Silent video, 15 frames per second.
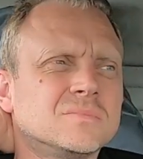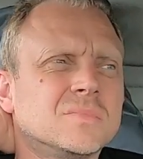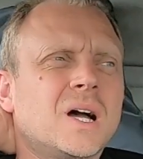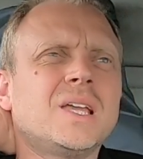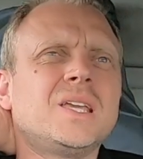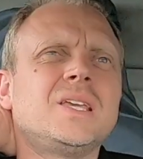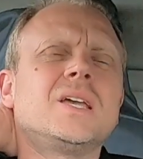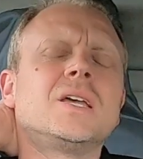
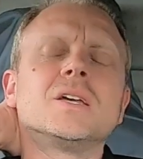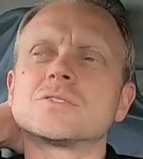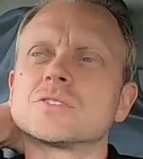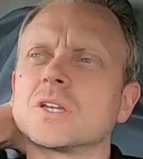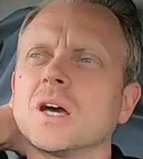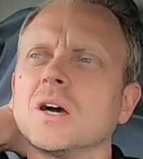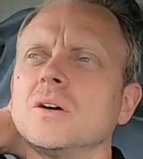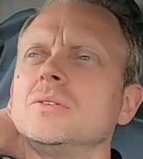8 years
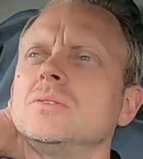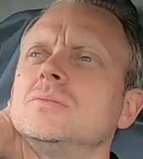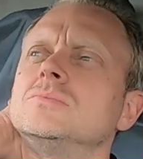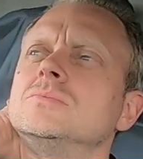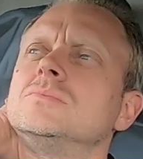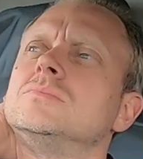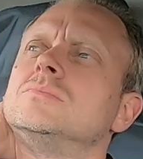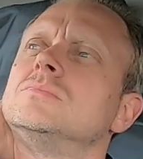ago,
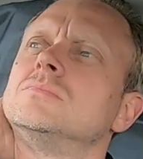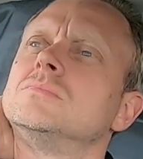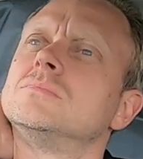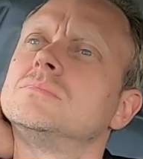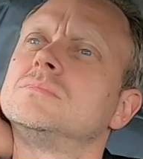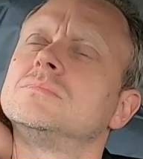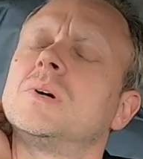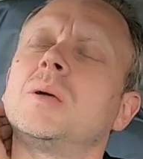
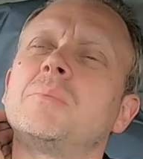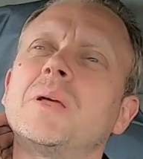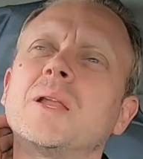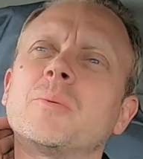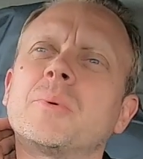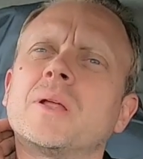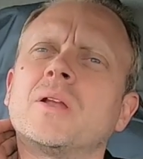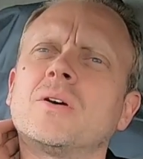maybe a
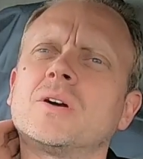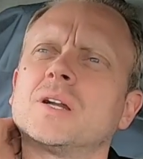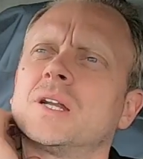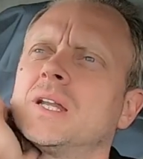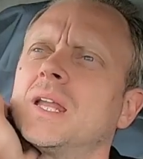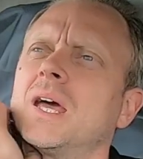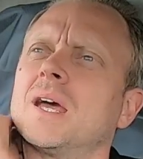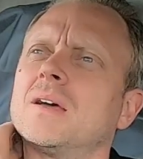little bit longer
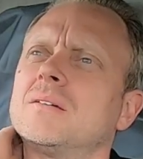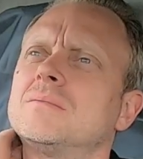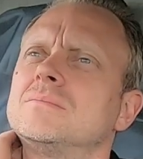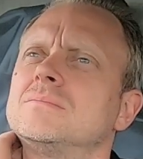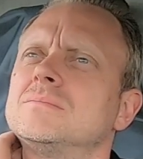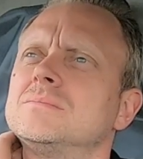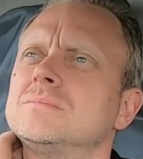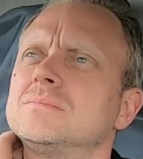than that.
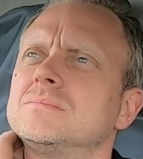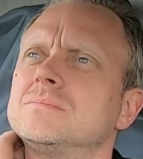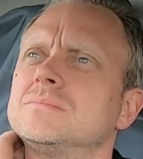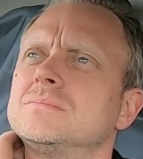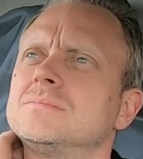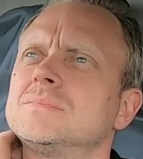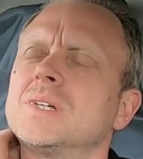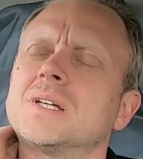
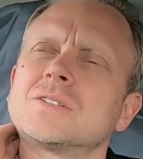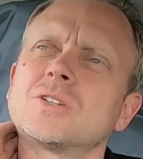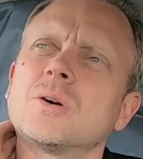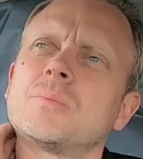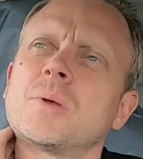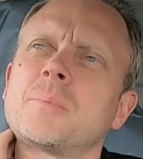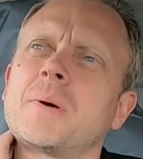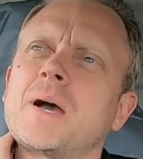It's got to
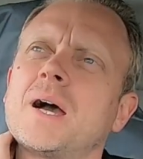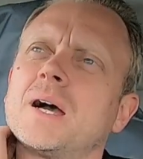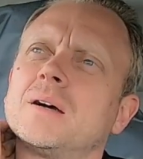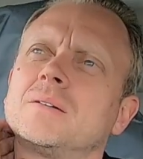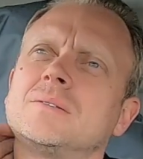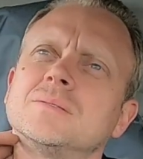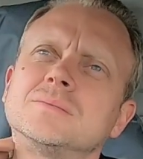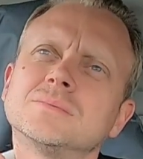be about,
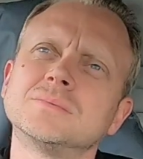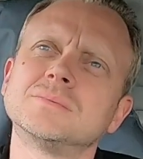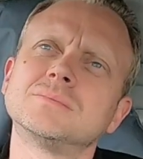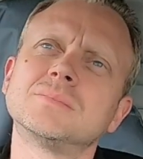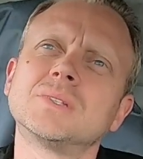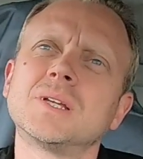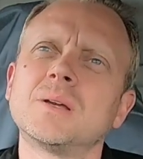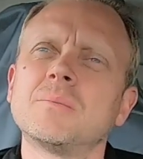
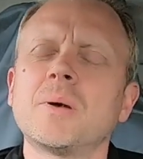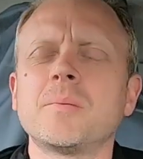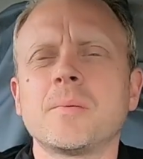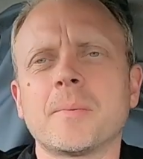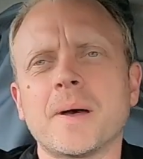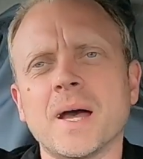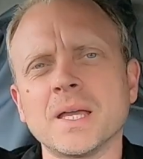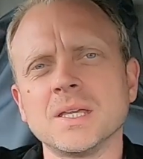yeah, maybe
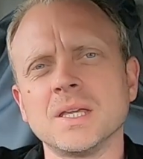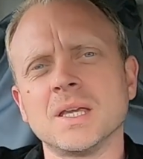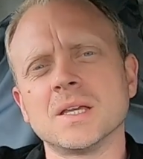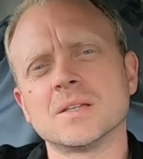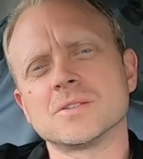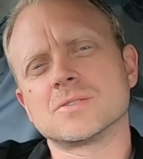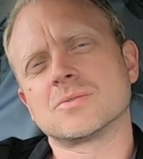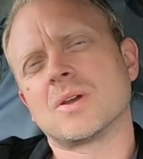about 8
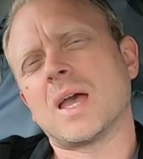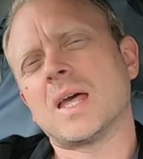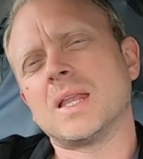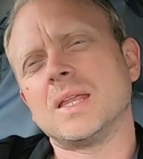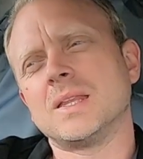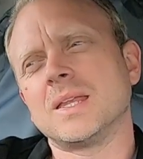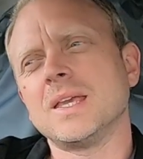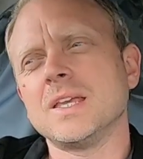years.
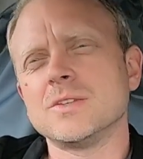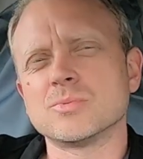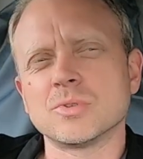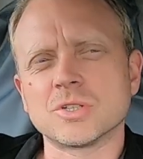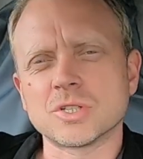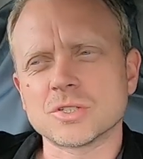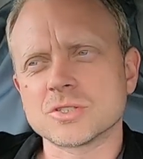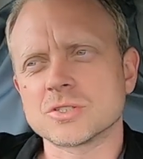LEDs were
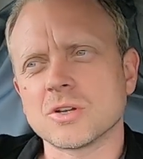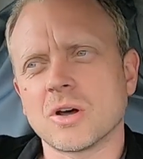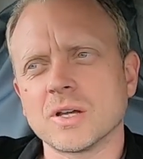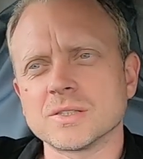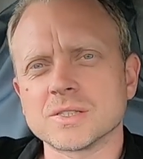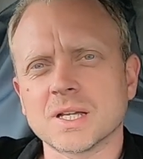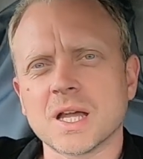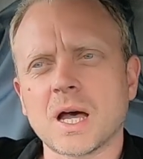just starting
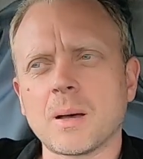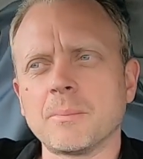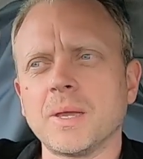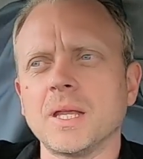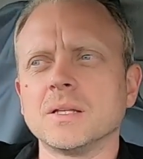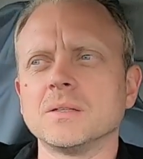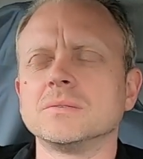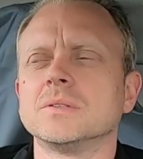to come
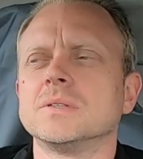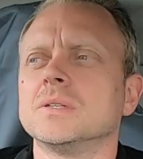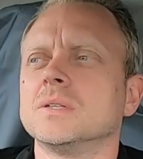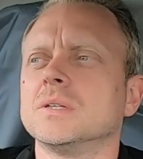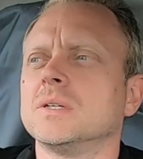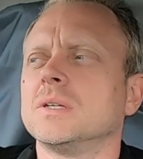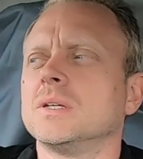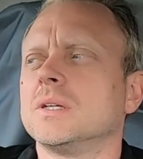in,
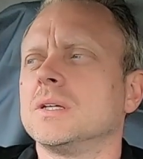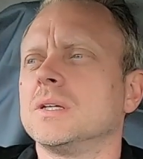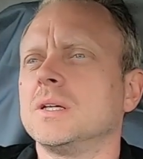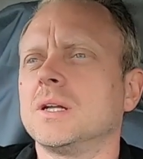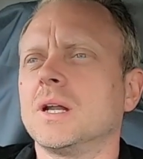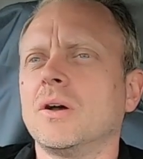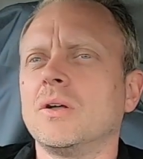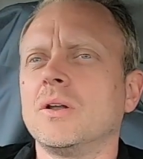you
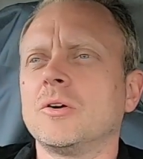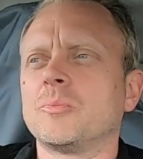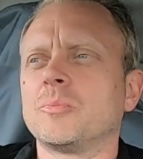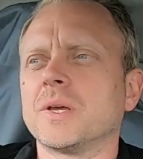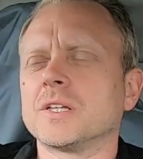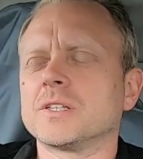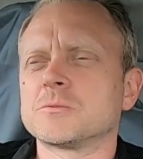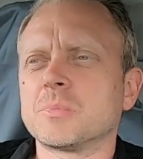know, a little
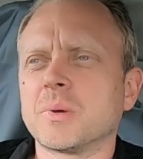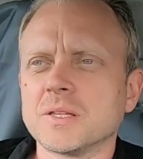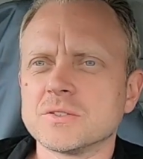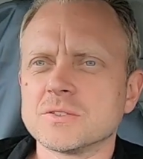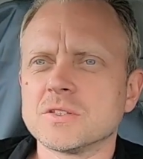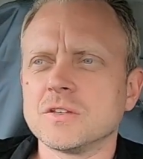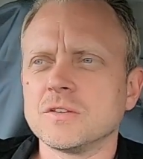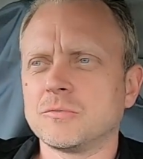bit
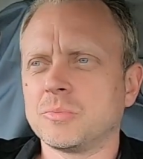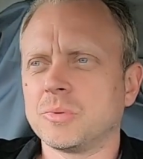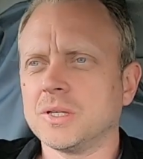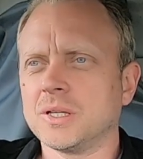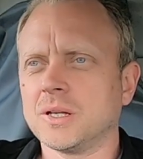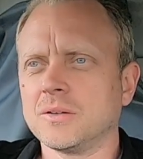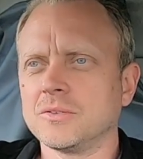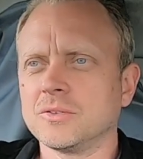expensive, but
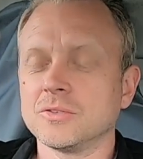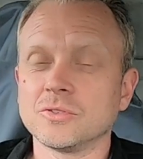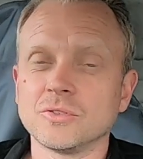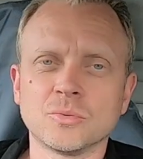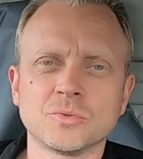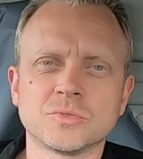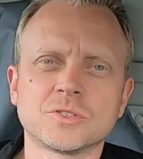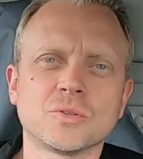you know,
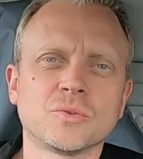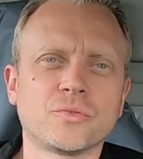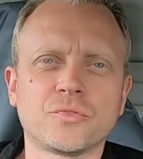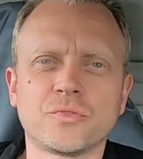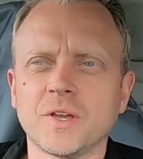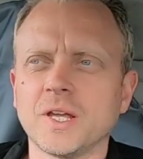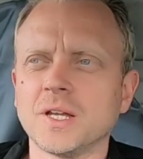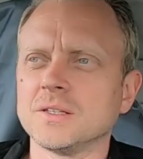you were still
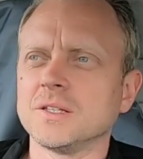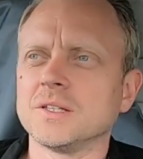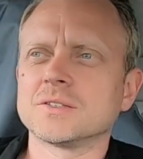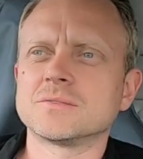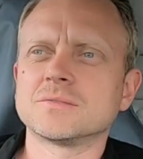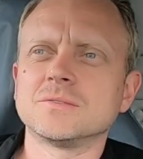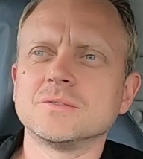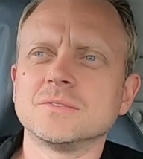fitting
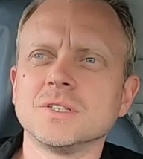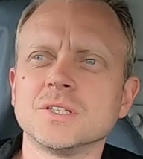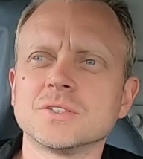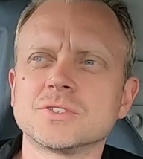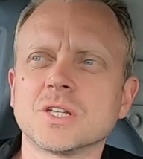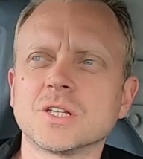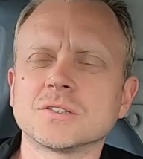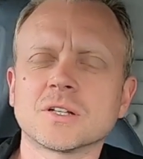your
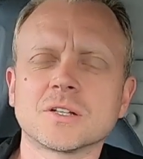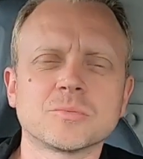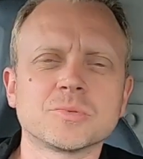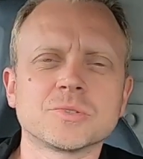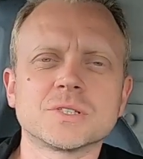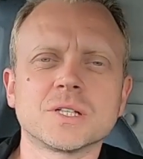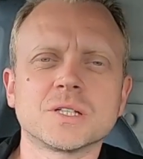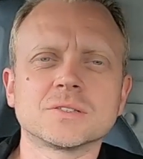600 by
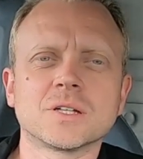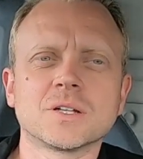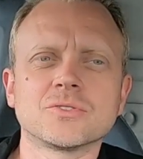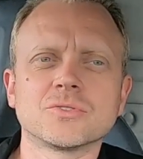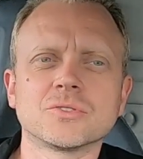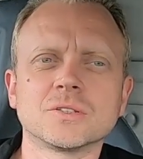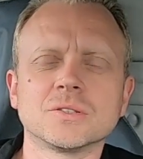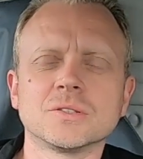
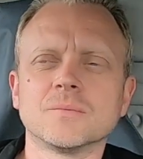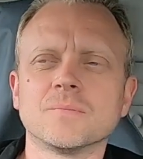600